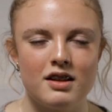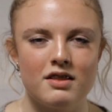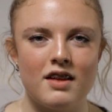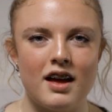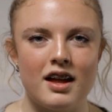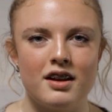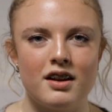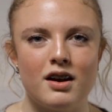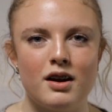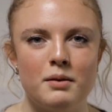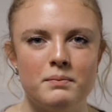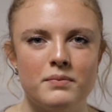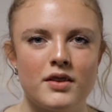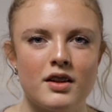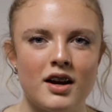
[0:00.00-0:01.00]

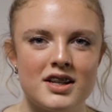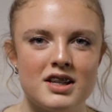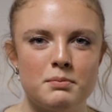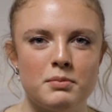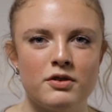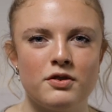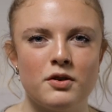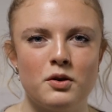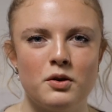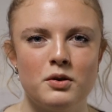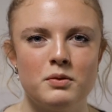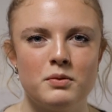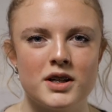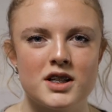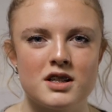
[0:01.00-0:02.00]
than I did before,
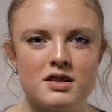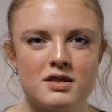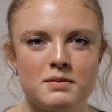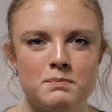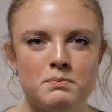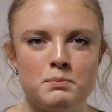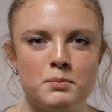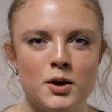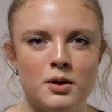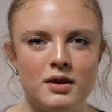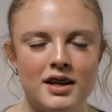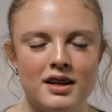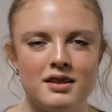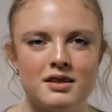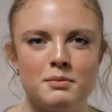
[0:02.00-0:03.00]
which has
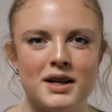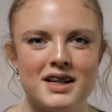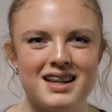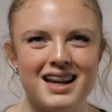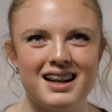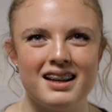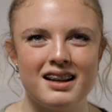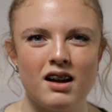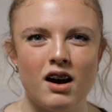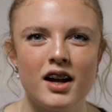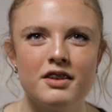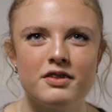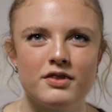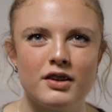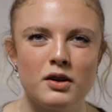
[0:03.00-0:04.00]
put into my daily
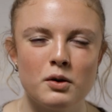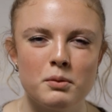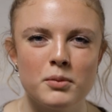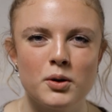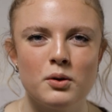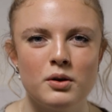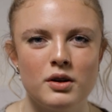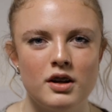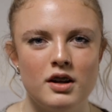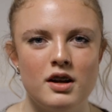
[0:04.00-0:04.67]
life a lot more.